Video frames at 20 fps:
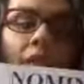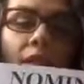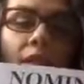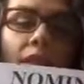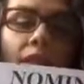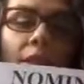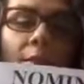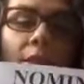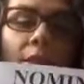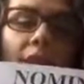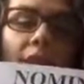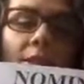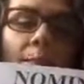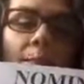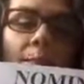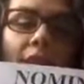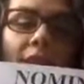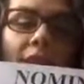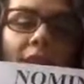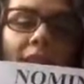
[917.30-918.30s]
Last one
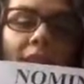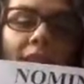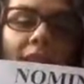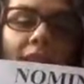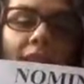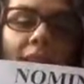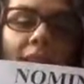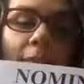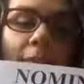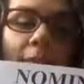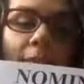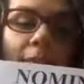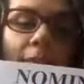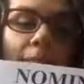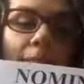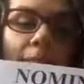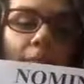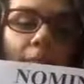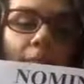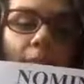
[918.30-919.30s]
is prijatelji,
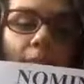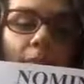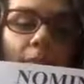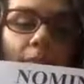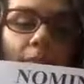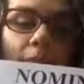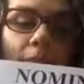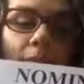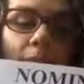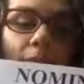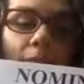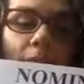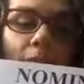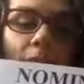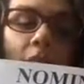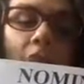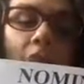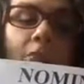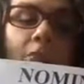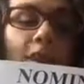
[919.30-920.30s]

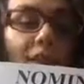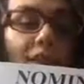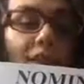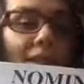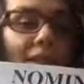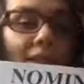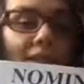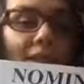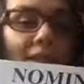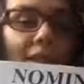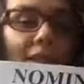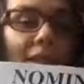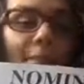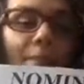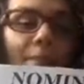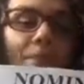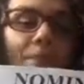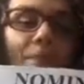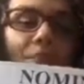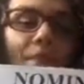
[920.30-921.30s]
friends,
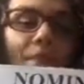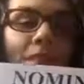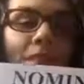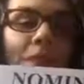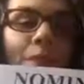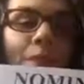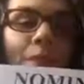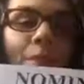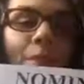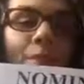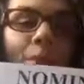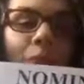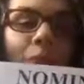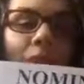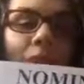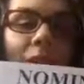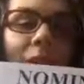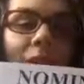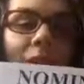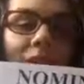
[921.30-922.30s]
so
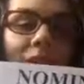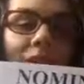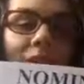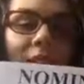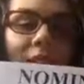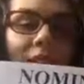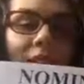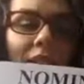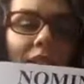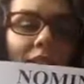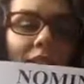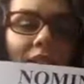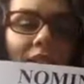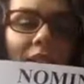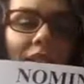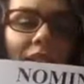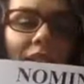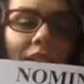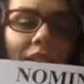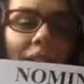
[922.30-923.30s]
plural masculine,
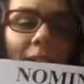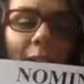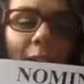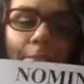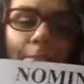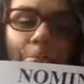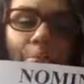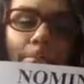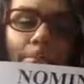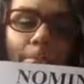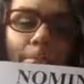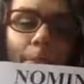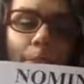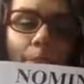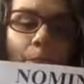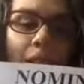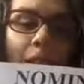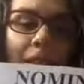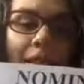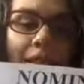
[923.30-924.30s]
I,
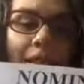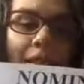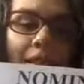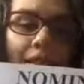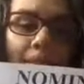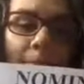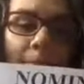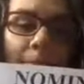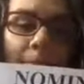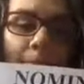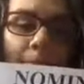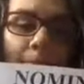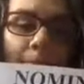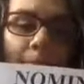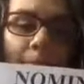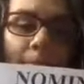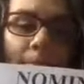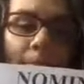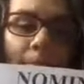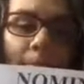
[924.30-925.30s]
prijatelji.
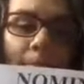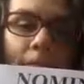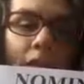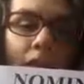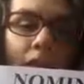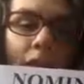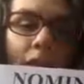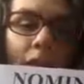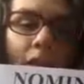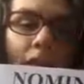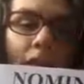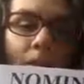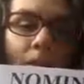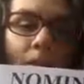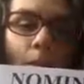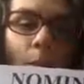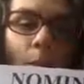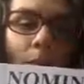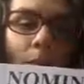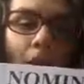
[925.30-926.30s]

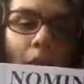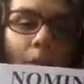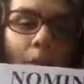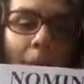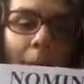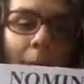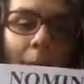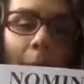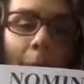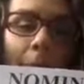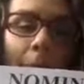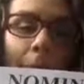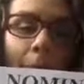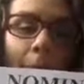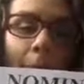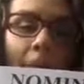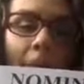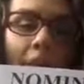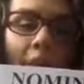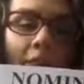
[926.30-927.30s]
So mame,
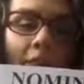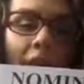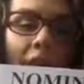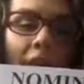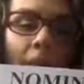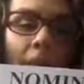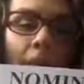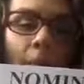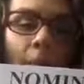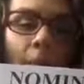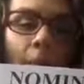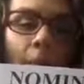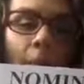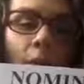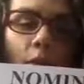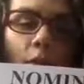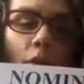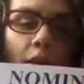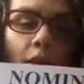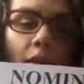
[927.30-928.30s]
piva,
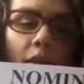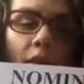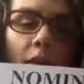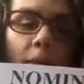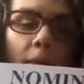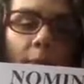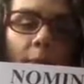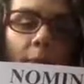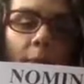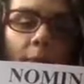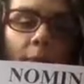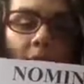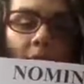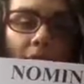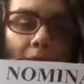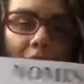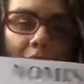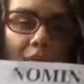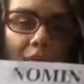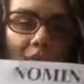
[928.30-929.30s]
Mora,
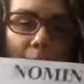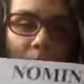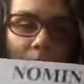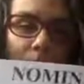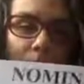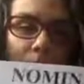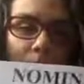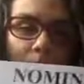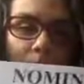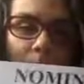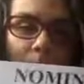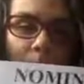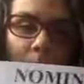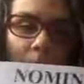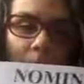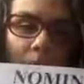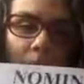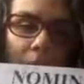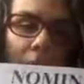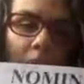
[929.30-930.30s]
prijatelji.
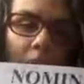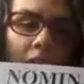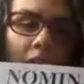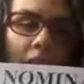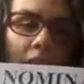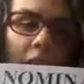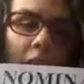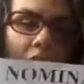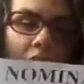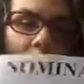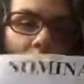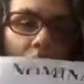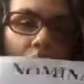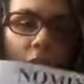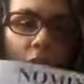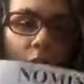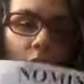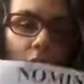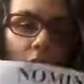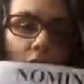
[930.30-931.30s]

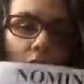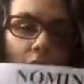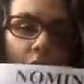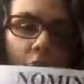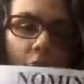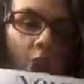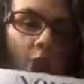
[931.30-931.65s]
Let's use this